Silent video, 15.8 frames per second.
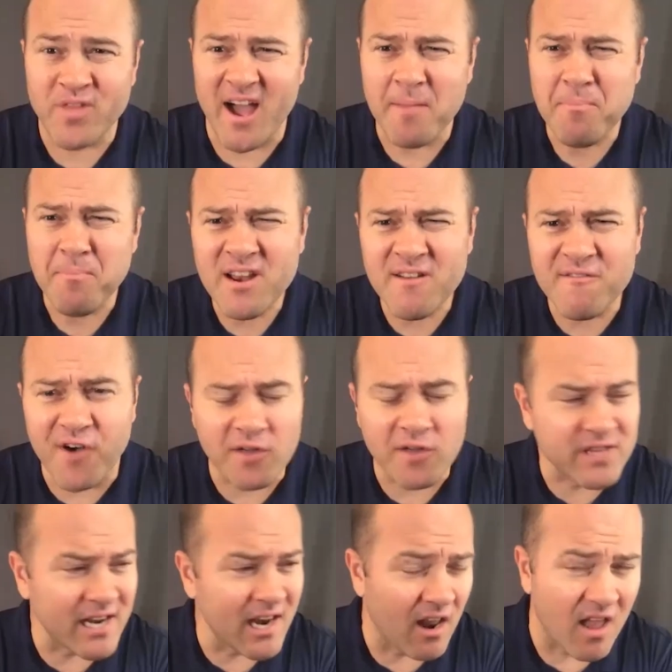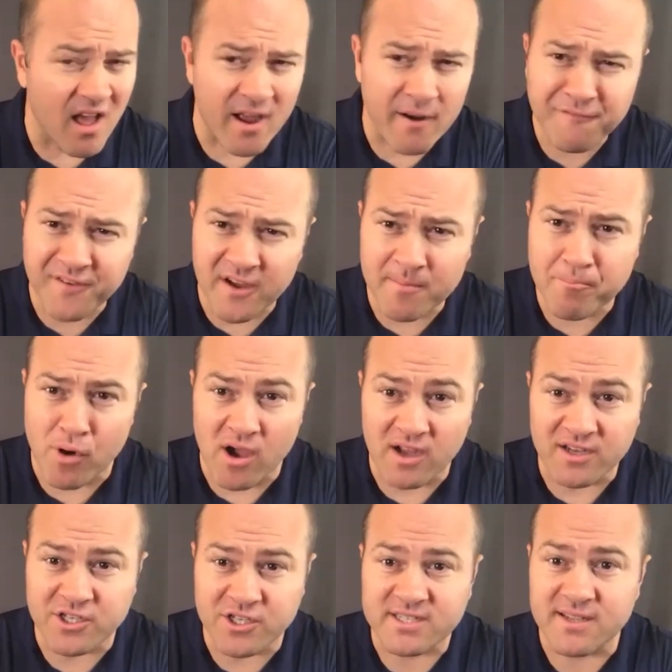I've been involved in a lot of fun
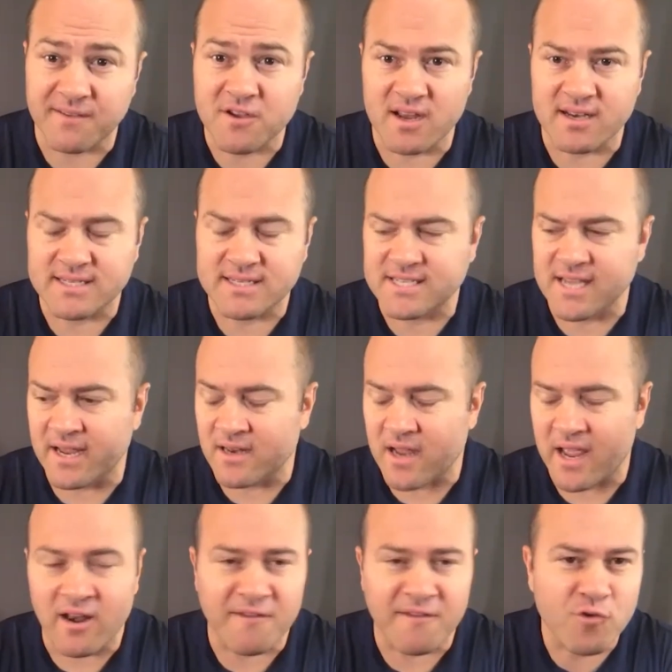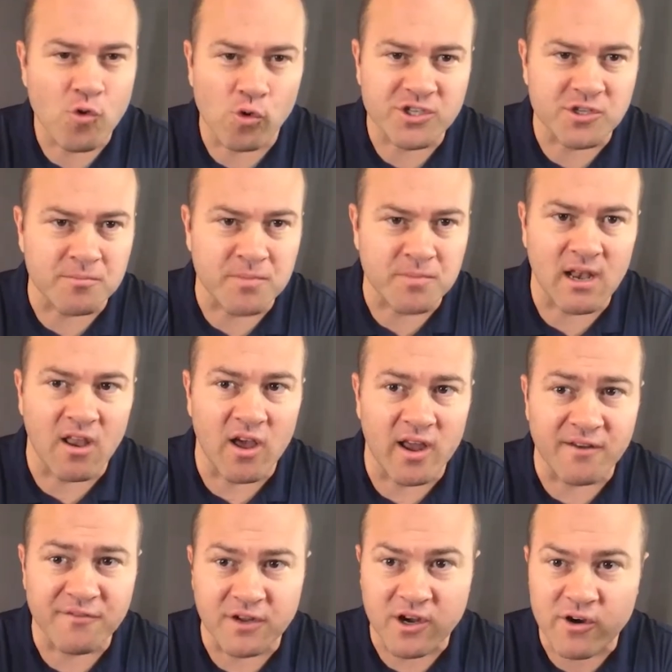projects, I've got to say. And, of course, you meet a lot
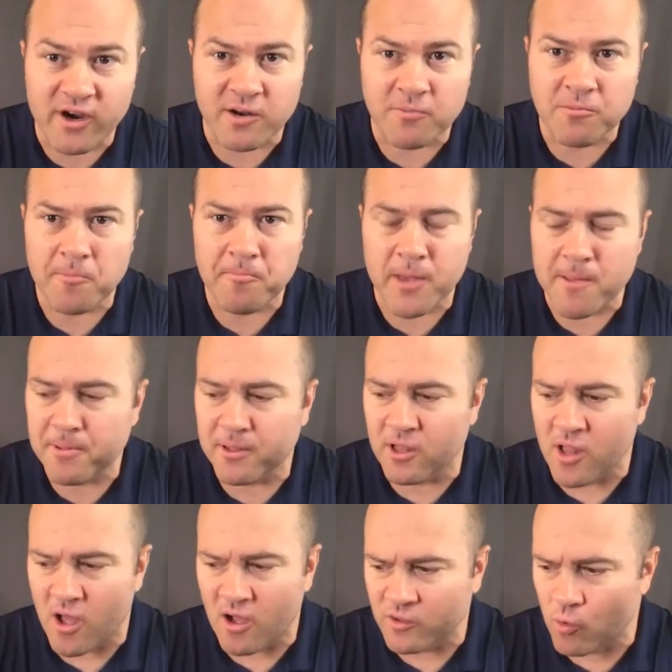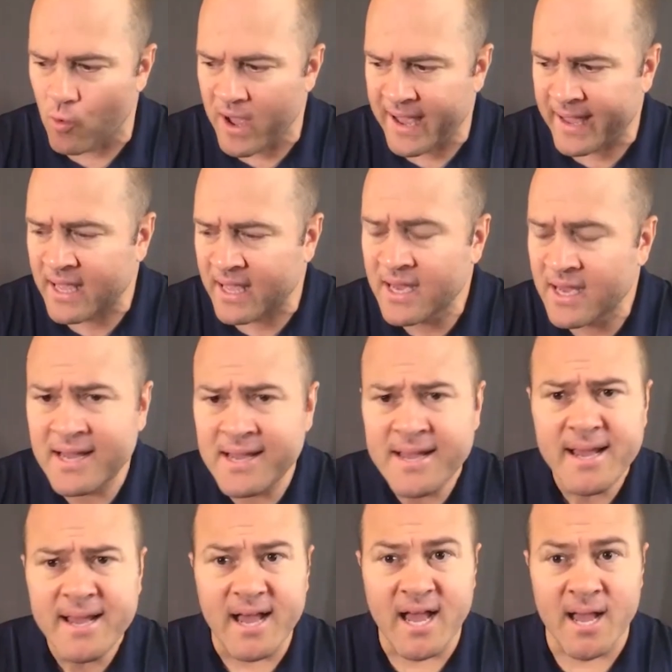of incredible people along the way.
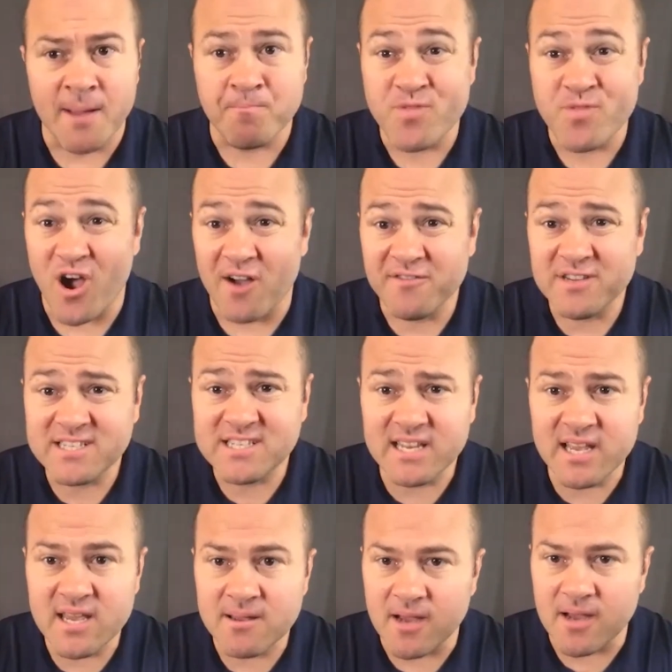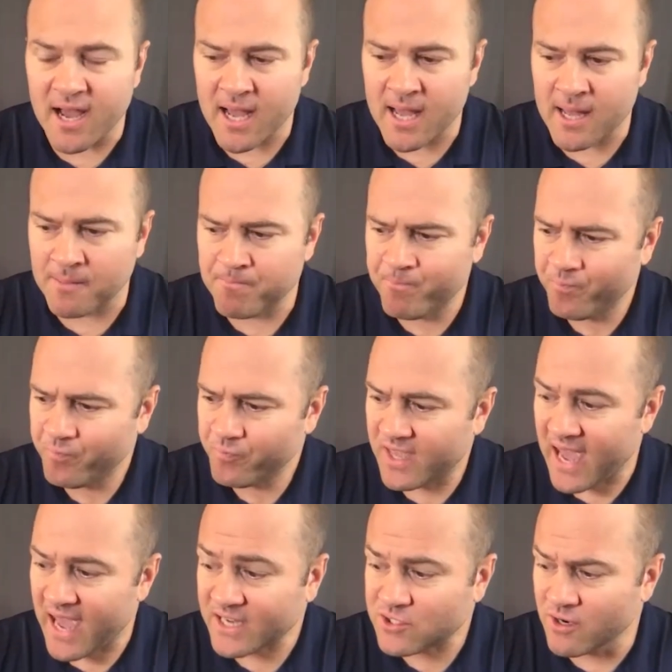Um, obviously, uh,
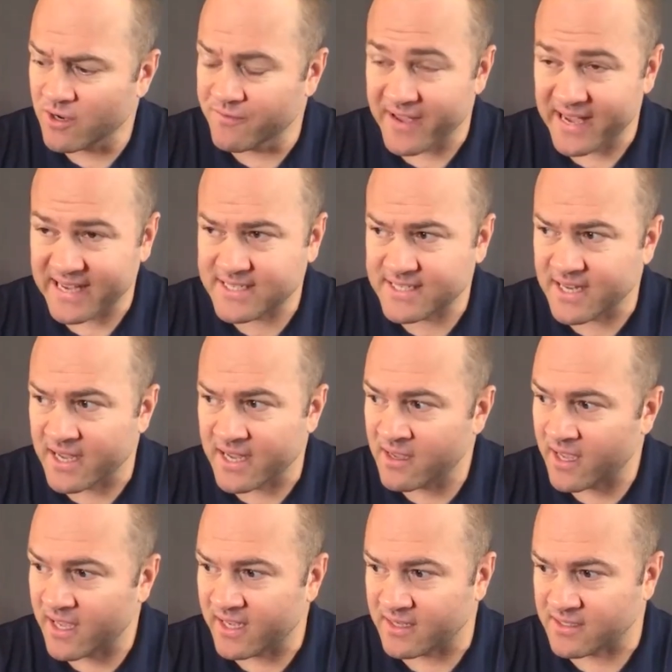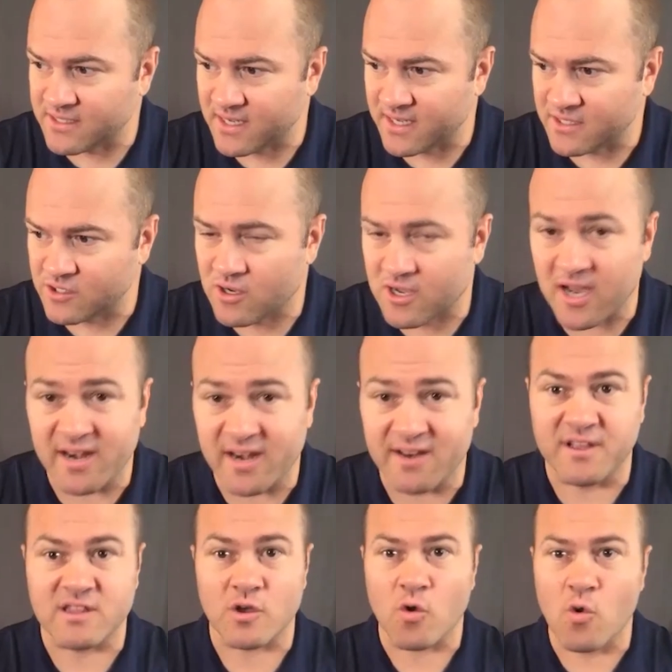cash flow investing is, is kind of
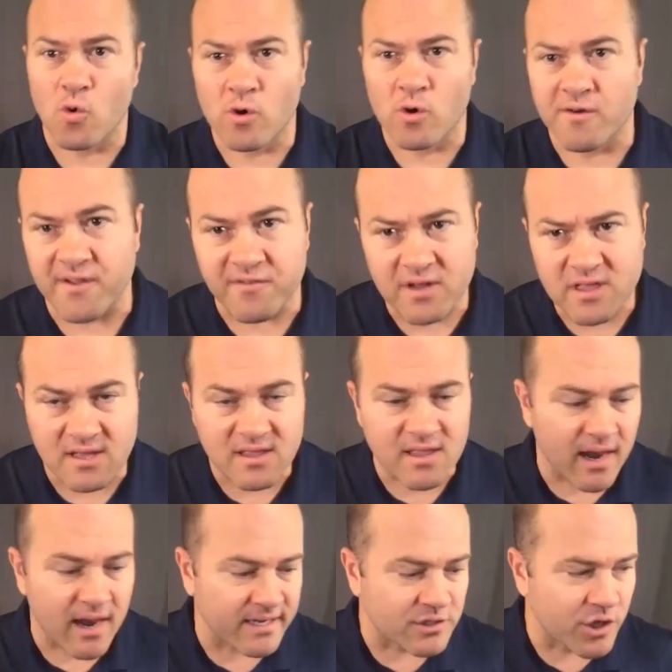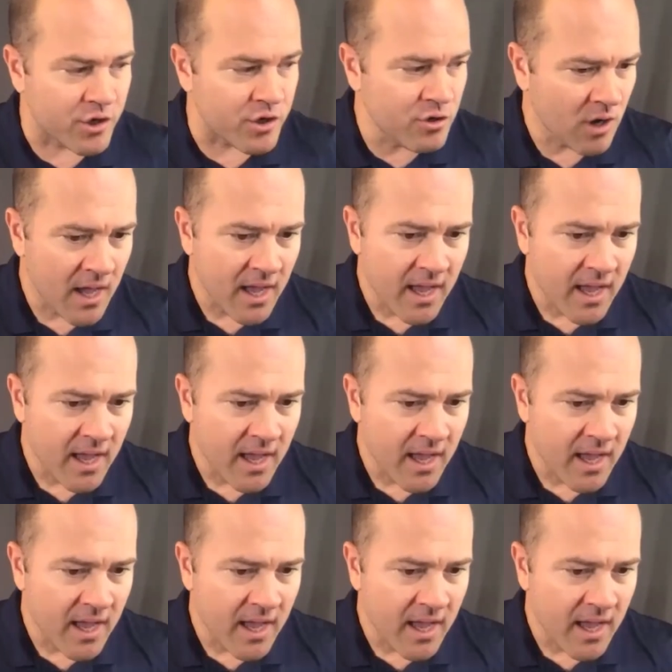at the core of everything that I do.